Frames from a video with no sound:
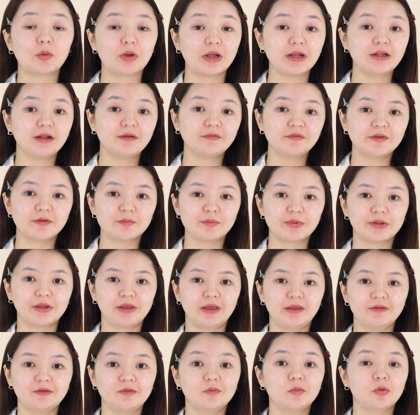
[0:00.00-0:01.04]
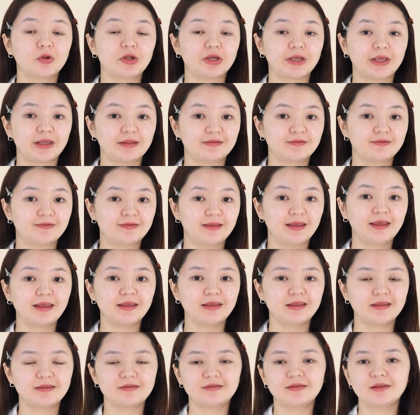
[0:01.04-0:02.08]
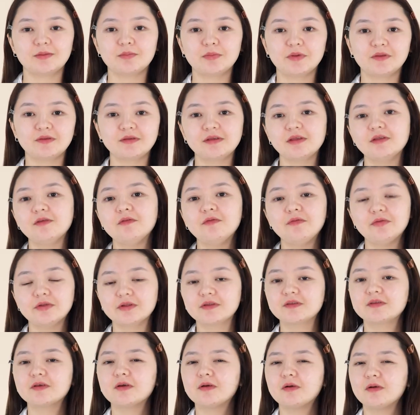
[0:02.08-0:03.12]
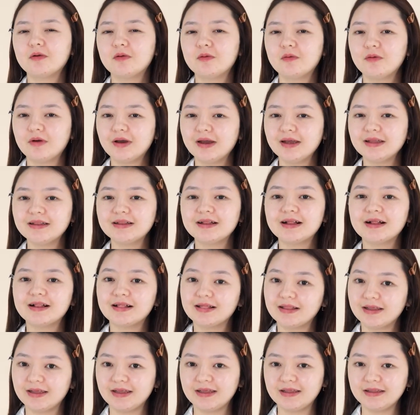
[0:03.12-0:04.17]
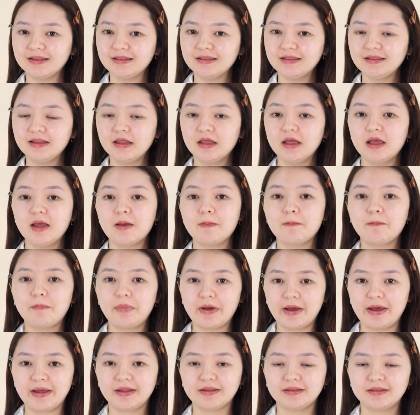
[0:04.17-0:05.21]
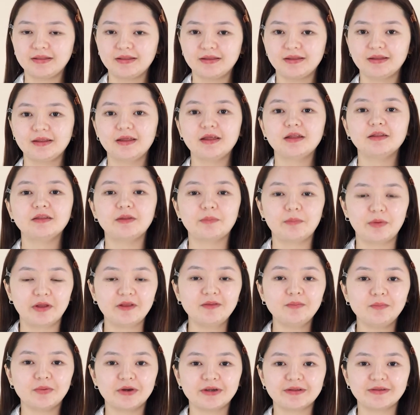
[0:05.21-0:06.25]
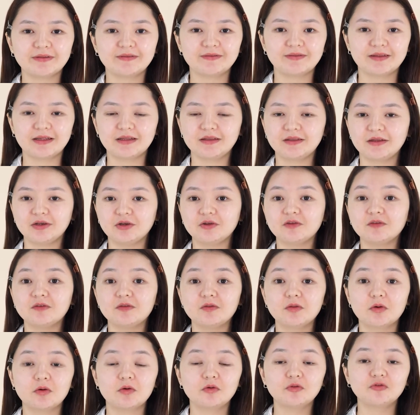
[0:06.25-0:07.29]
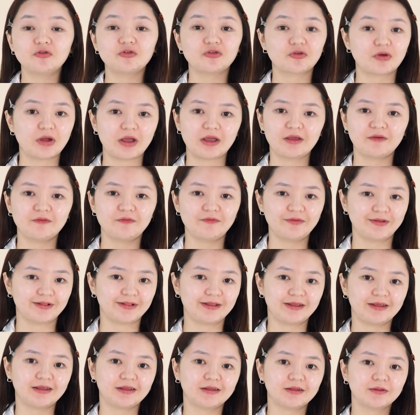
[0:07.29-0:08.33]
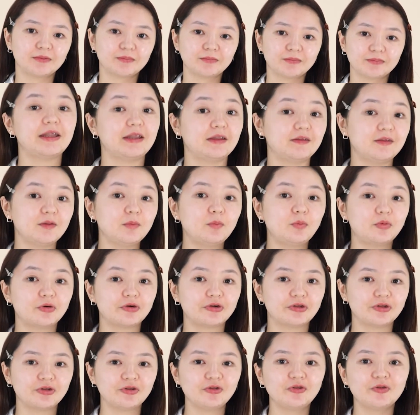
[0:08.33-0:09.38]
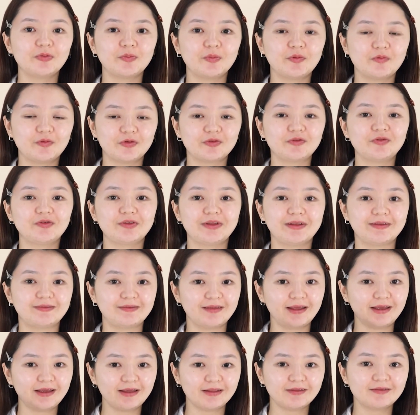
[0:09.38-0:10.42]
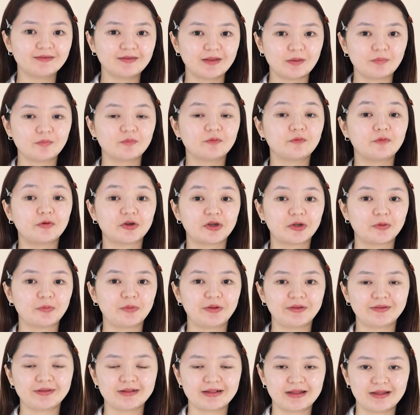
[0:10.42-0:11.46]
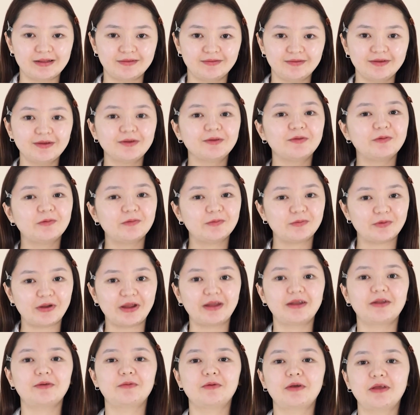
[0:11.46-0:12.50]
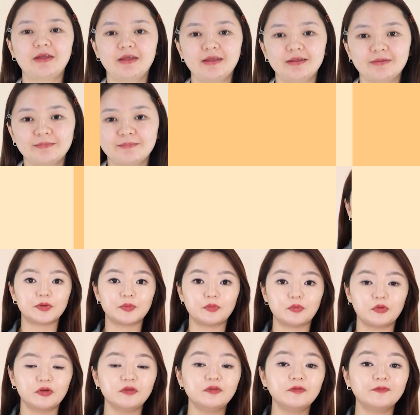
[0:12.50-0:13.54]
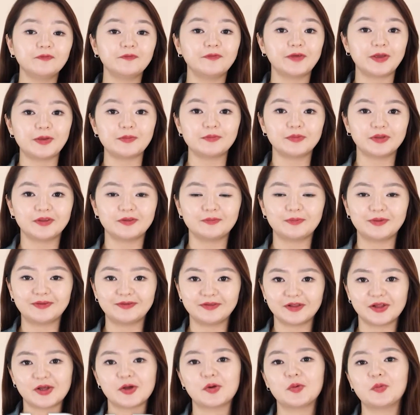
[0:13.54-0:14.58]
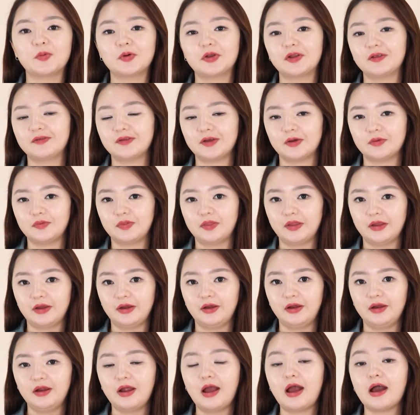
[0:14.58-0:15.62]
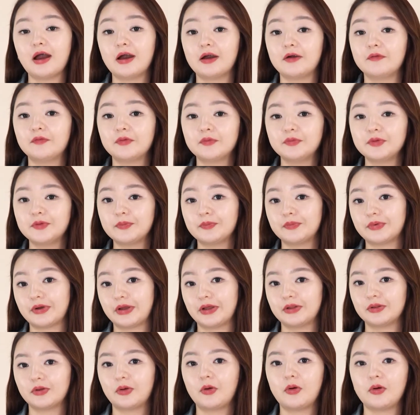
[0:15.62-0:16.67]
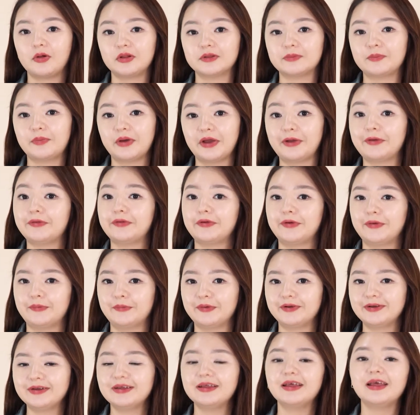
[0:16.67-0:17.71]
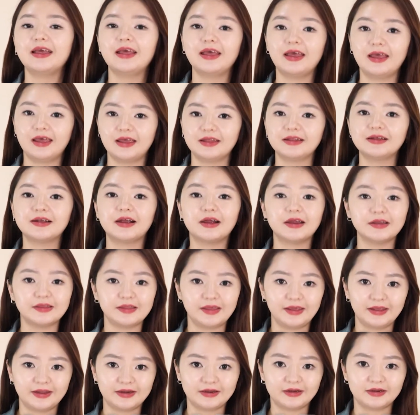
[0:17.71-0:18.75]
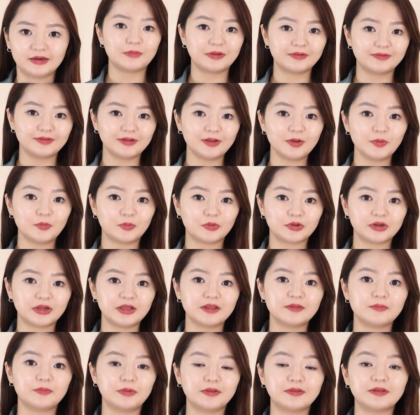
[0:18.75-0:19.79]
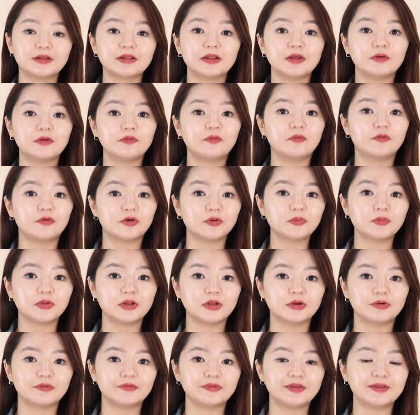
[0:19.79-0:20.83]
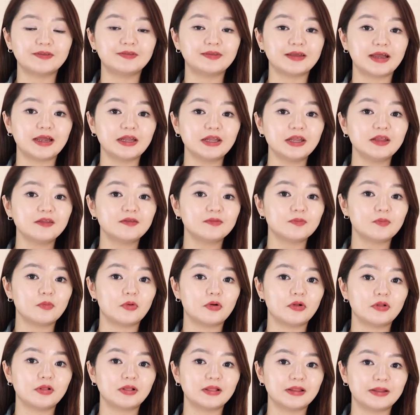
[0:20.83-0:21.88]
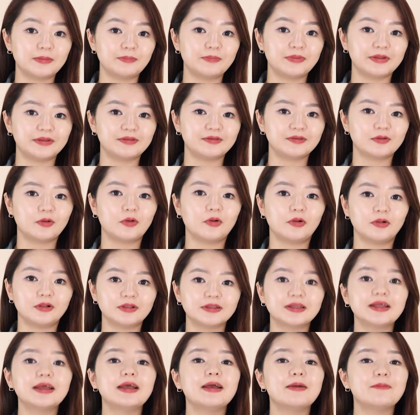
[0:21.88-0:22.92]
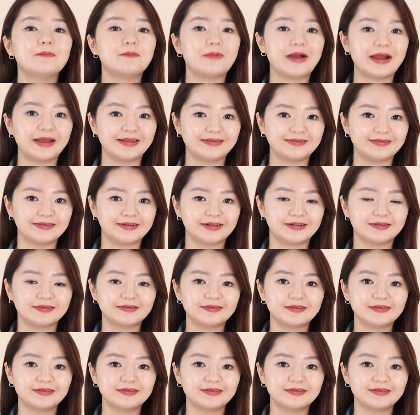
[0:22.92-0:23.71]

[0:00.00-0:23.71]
right after application, what I can say is that my skin feels quite clean, but the best part is that there is no drying feeling. It is important to move on to the second step water-based cleanser right away. One of the most famous micellar waters out there are from the brand called Bioderma and Garnier. Micellar water is basically a formula of these tiny small lipids called micelles.